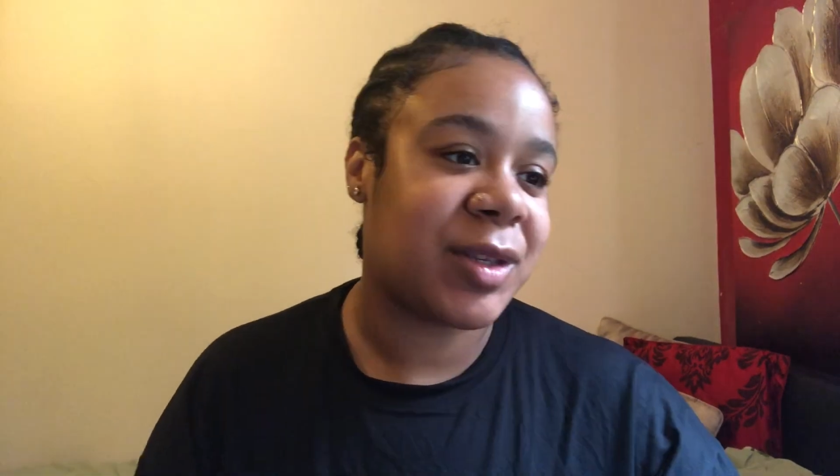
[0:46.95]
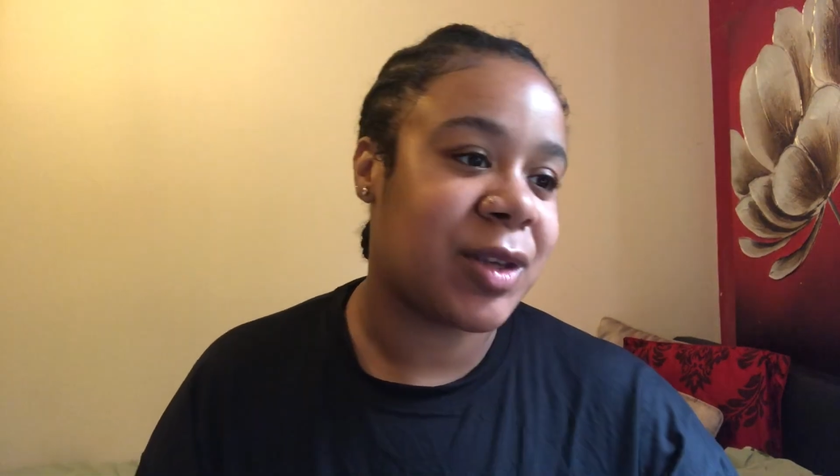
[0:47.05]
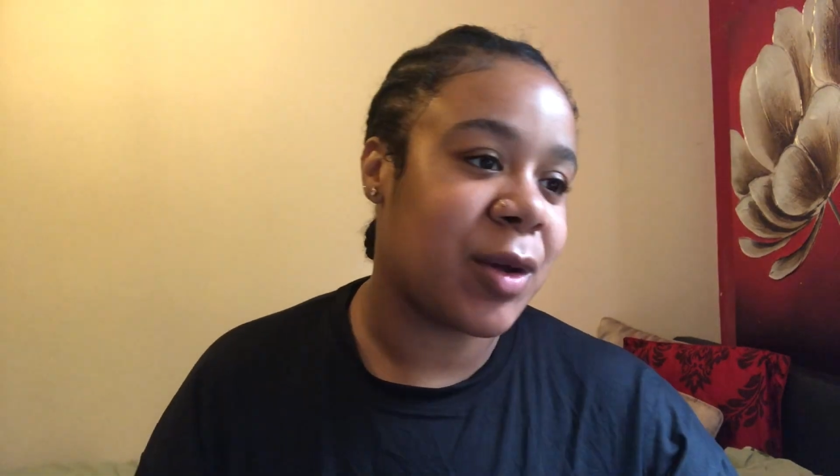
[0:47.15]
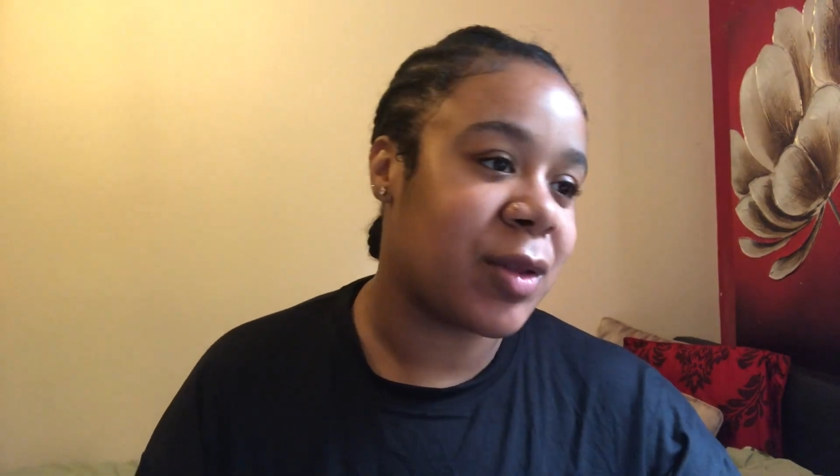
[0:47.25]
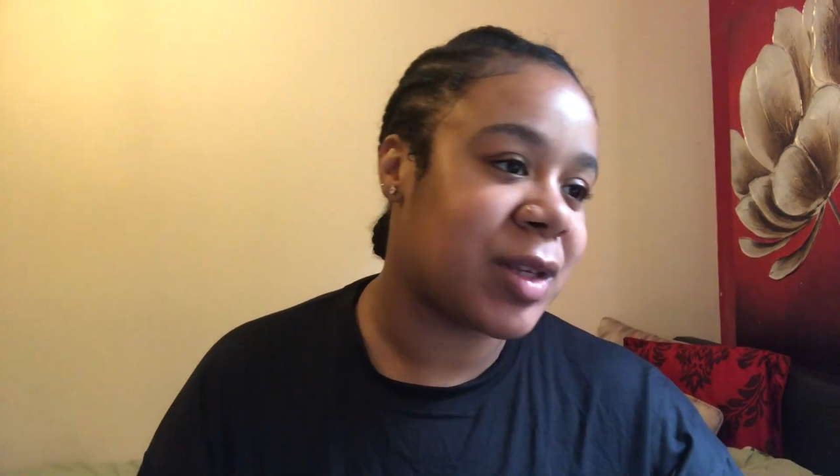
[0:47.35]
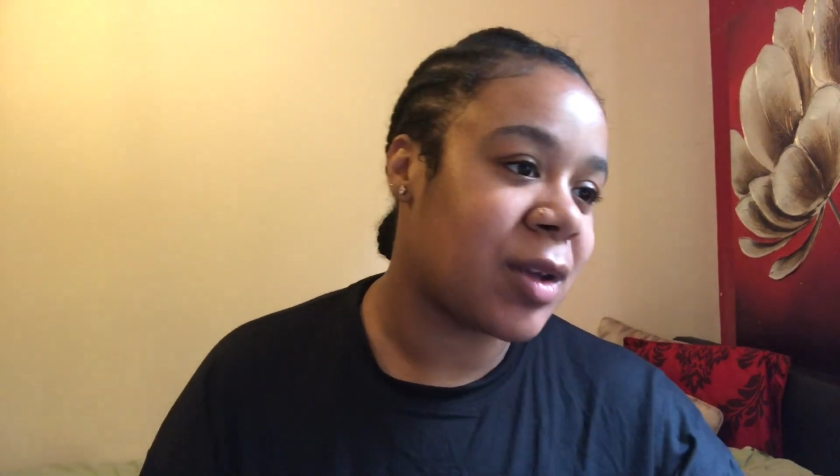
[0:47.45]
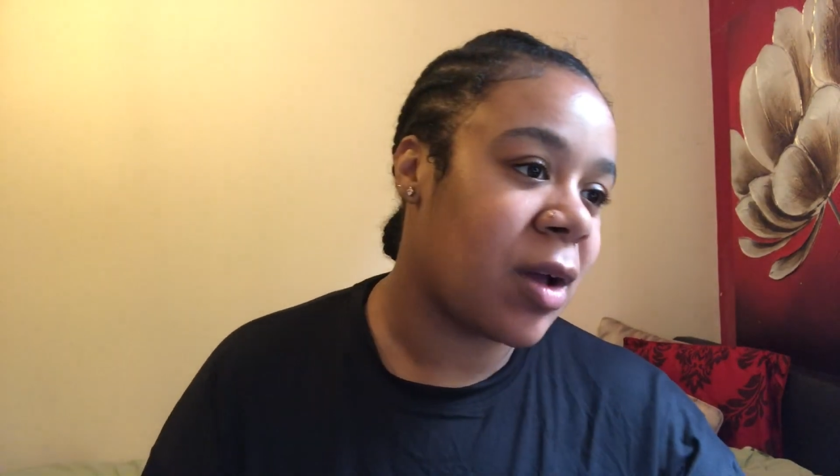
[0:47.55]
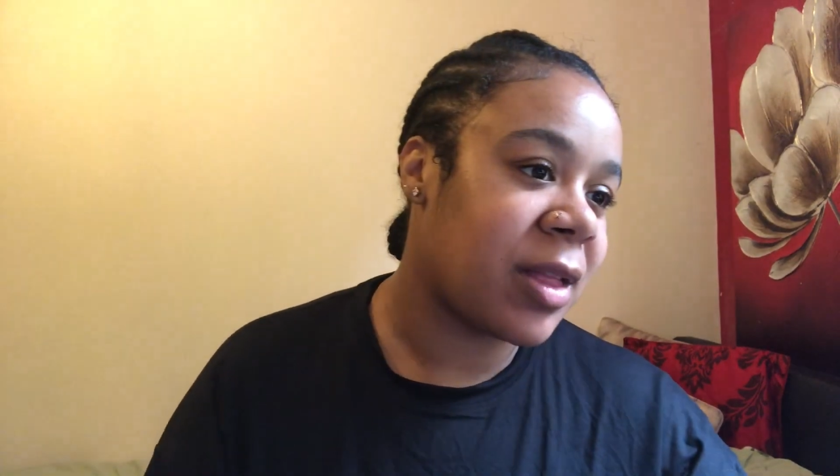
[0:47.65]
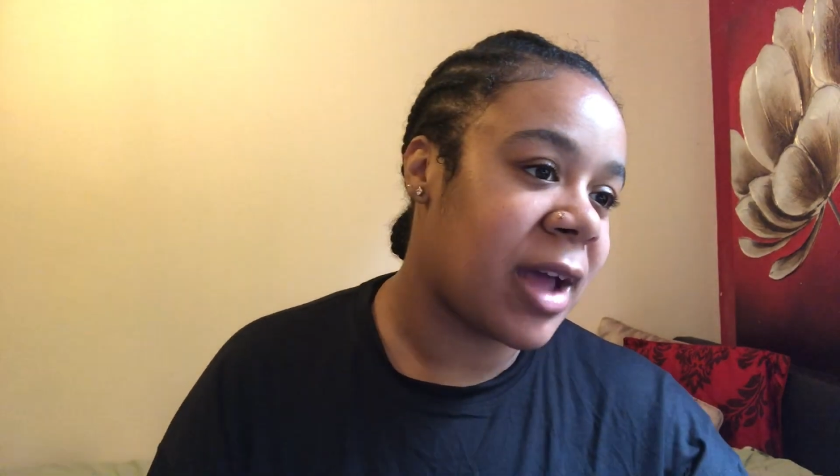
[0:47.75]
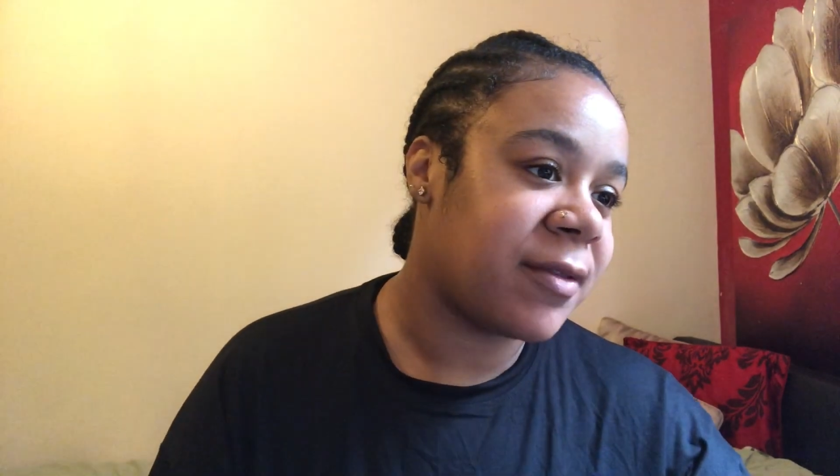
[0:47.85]
So the
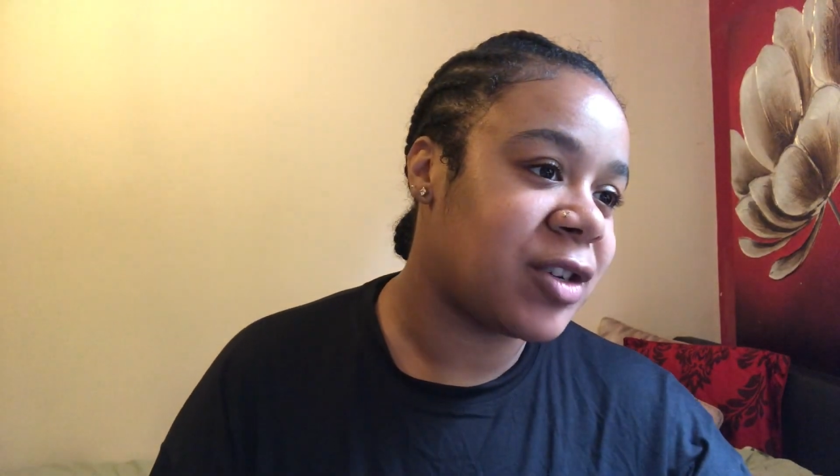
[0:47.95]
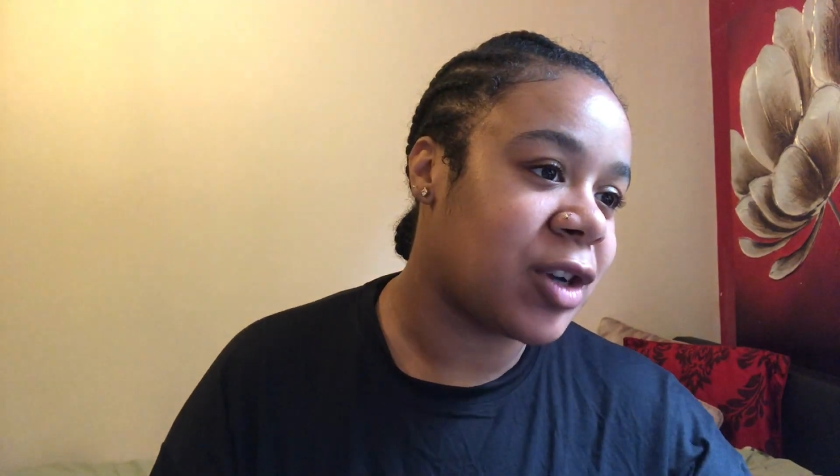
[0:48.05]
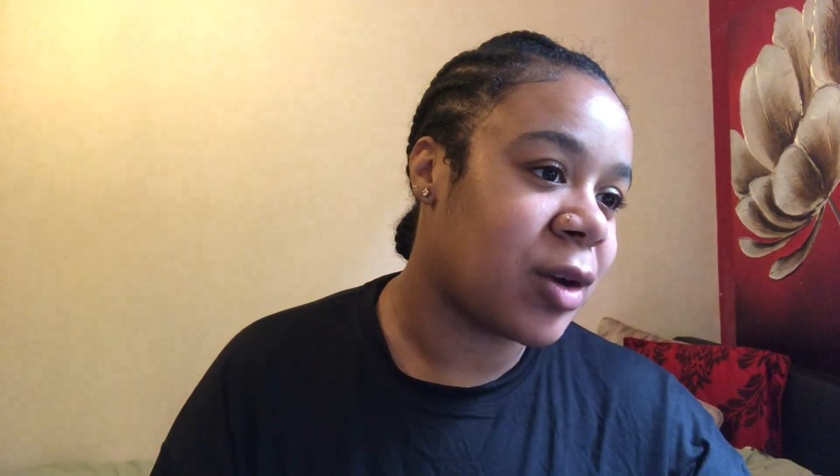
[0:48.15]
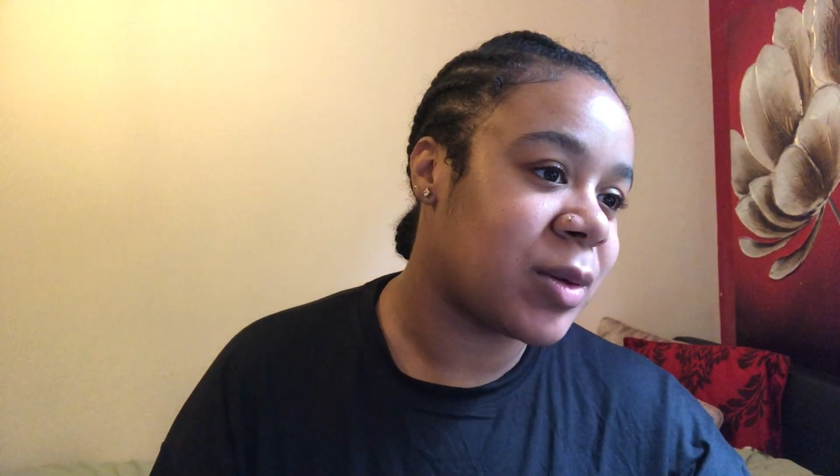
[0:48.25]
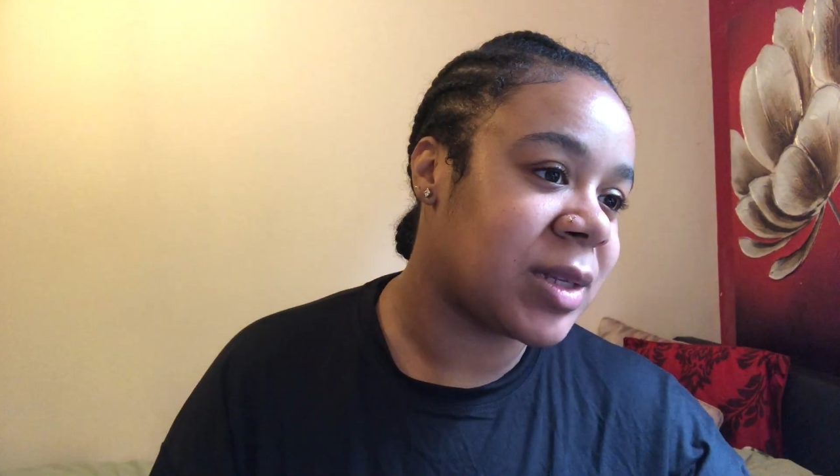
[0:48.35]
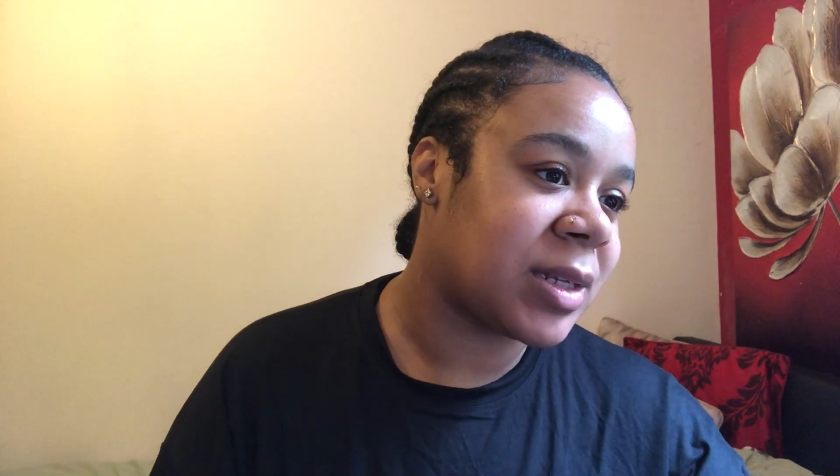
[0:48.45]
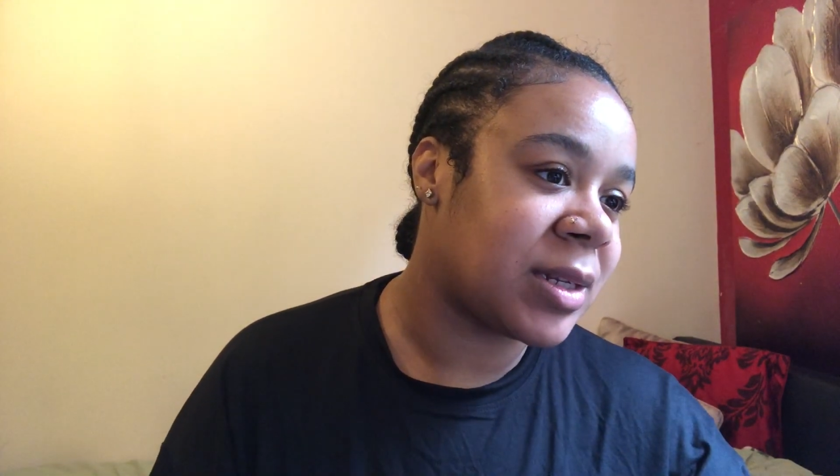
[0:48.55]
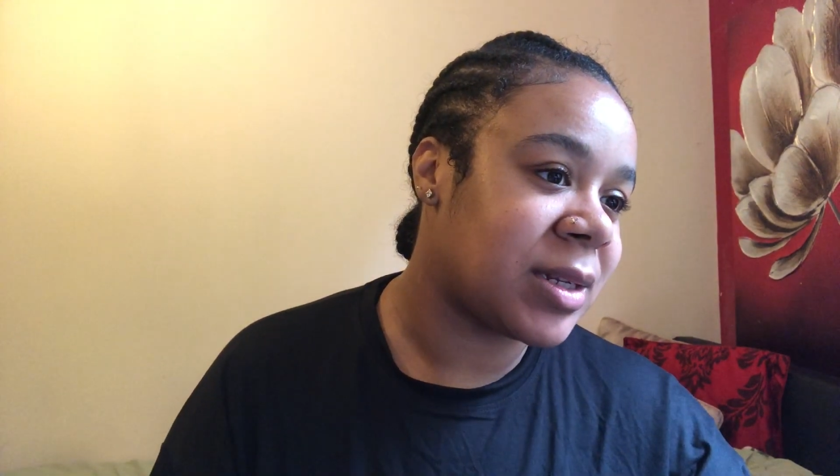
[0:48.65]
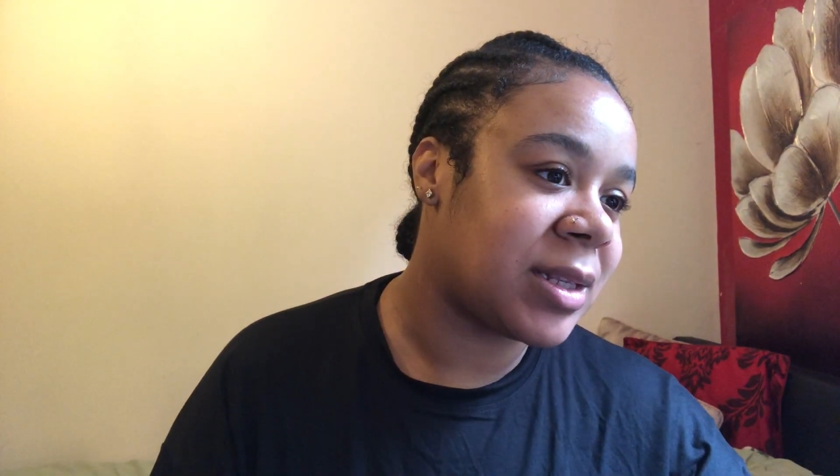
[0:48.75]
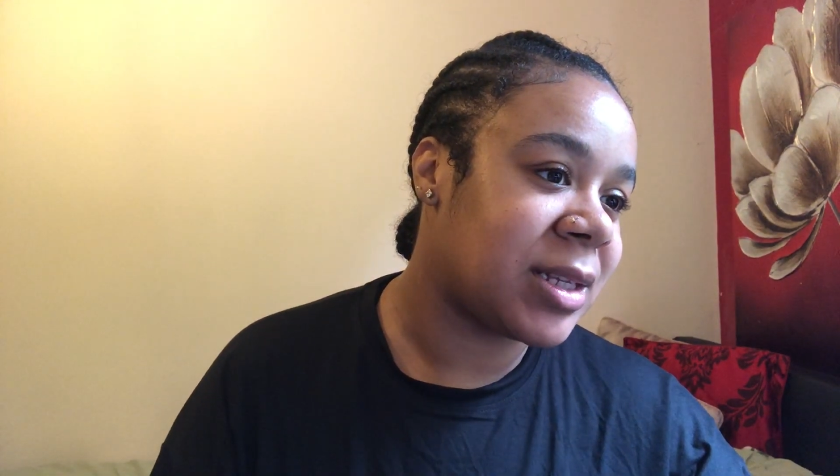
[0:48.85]
song that I've
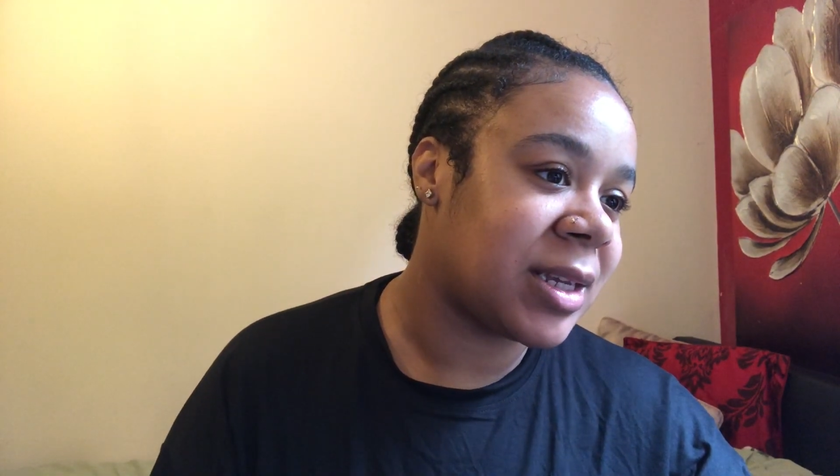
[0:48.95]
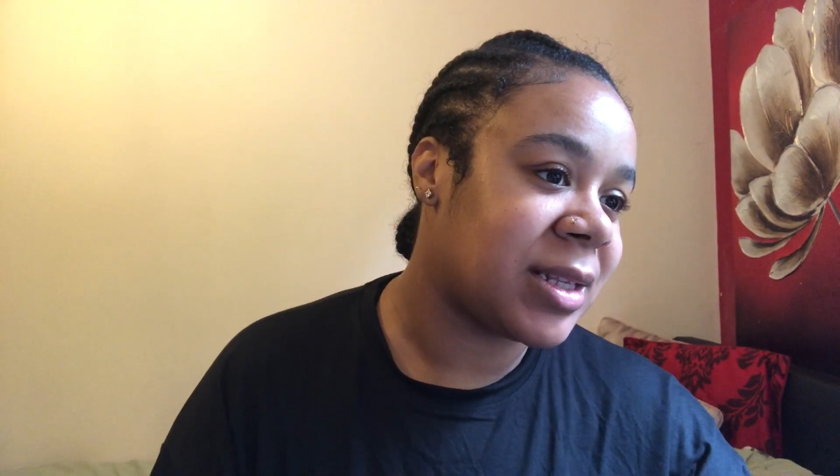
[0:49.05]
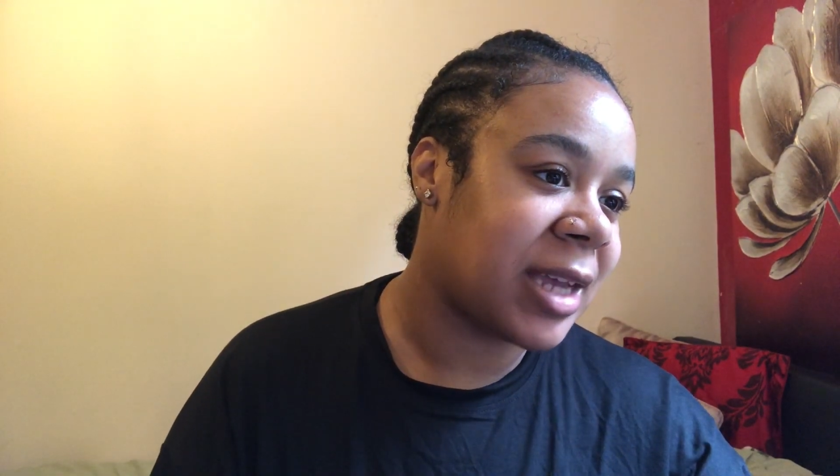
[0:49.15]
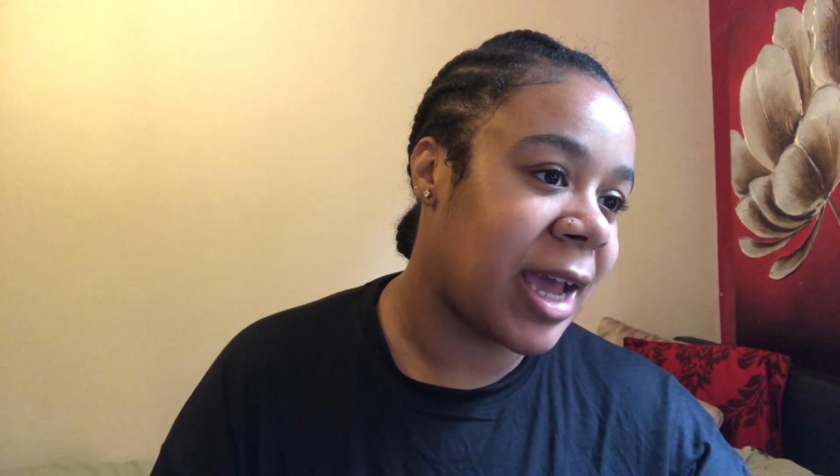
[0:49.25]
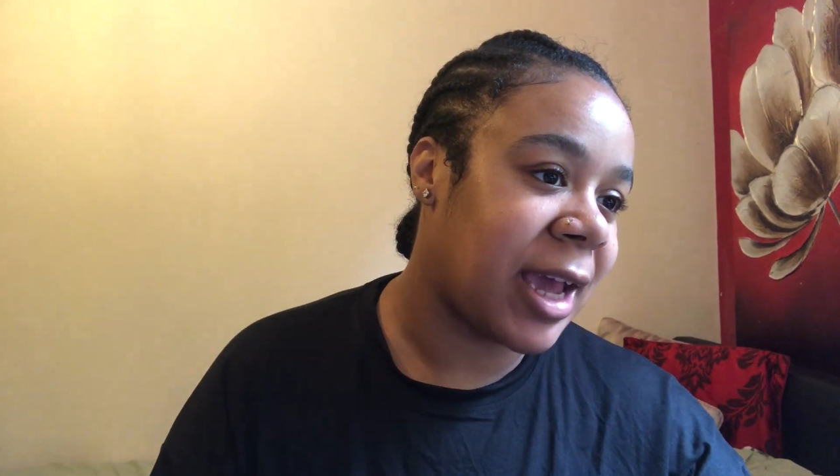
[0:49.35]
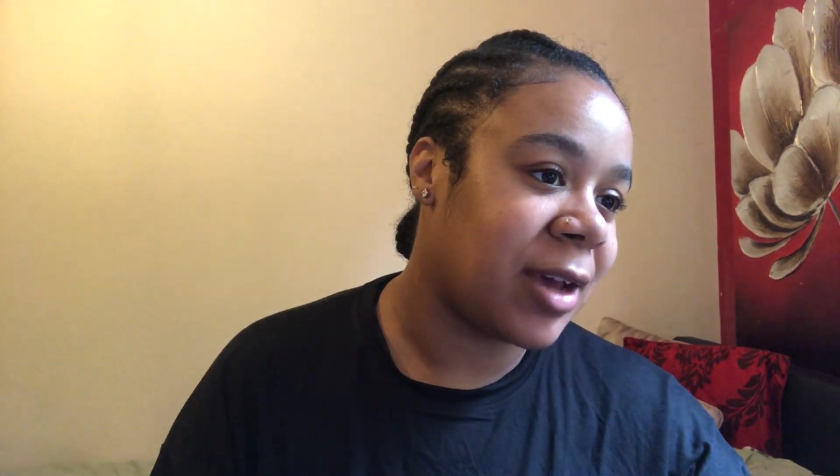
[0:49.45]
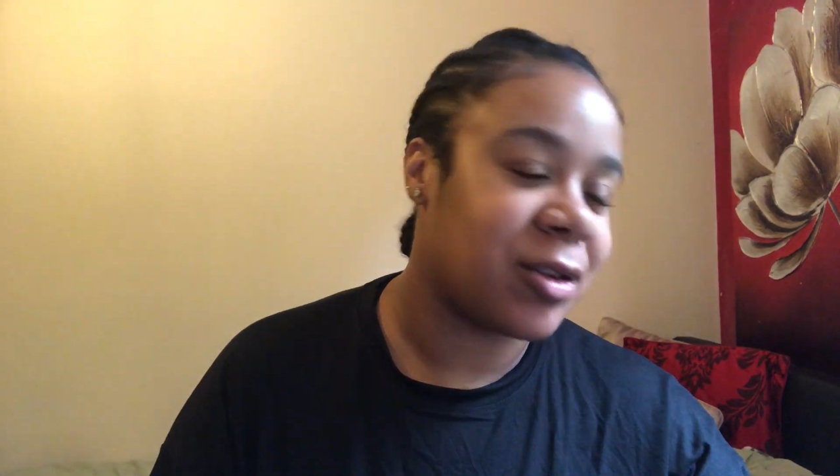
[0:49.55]
chosen today,